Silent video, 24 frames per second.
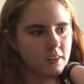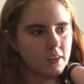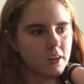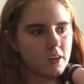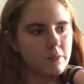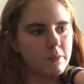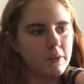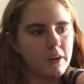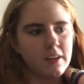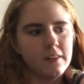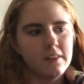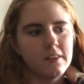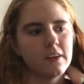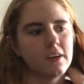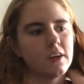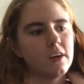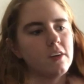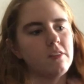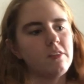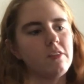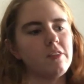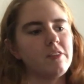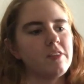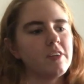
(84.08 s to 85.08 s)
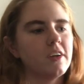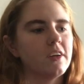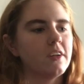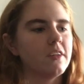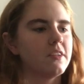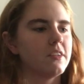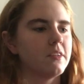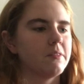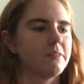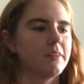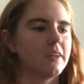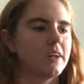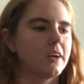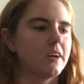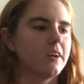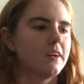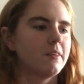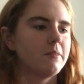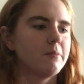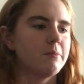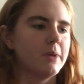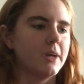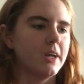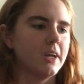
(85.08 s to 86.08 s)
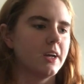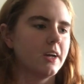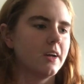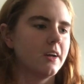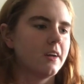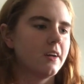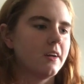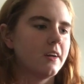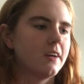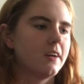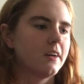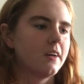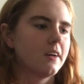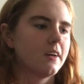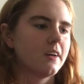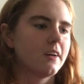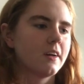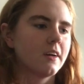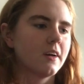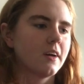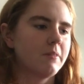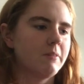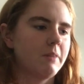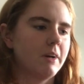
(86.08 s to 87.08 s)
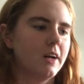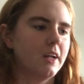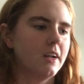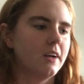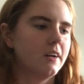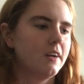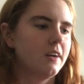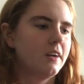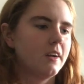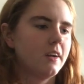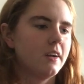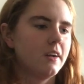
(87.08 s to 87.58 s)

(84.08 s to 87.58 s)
Come on, they're gonna reveal something big. Come on.